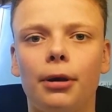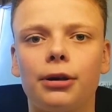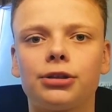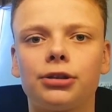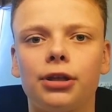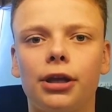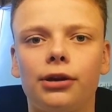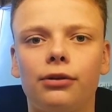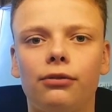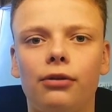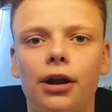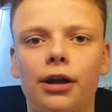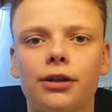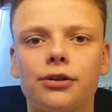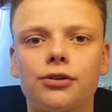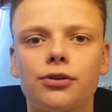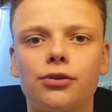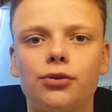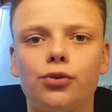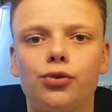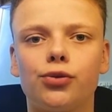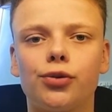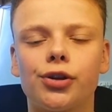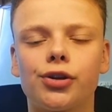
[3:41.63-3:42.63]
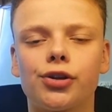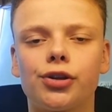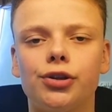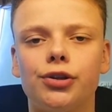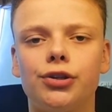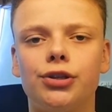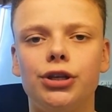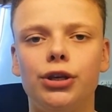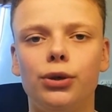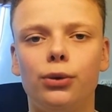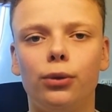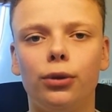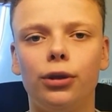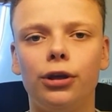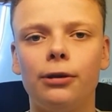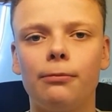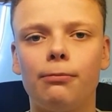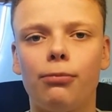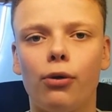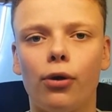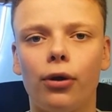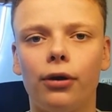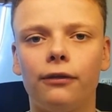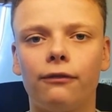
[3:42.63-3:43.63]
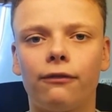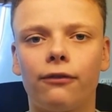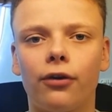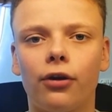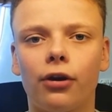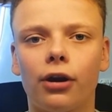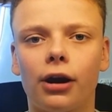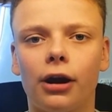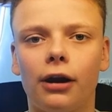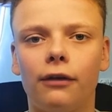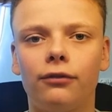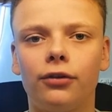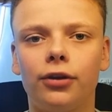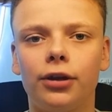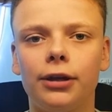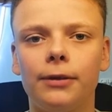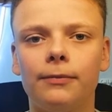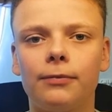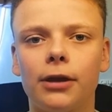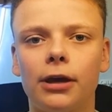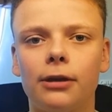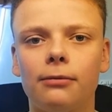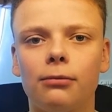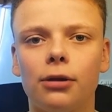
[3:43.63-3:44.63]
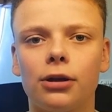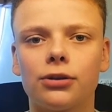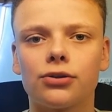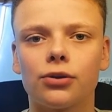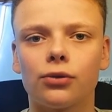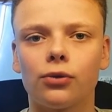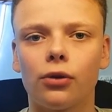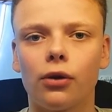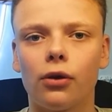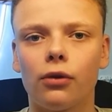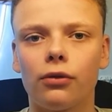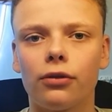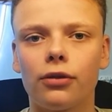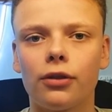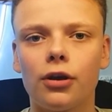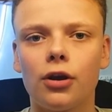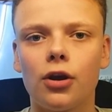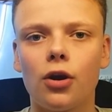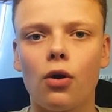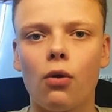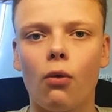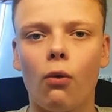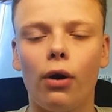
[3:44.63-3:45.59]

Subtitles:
Much like rest, nutrition is equally important for recovery and muscle growth.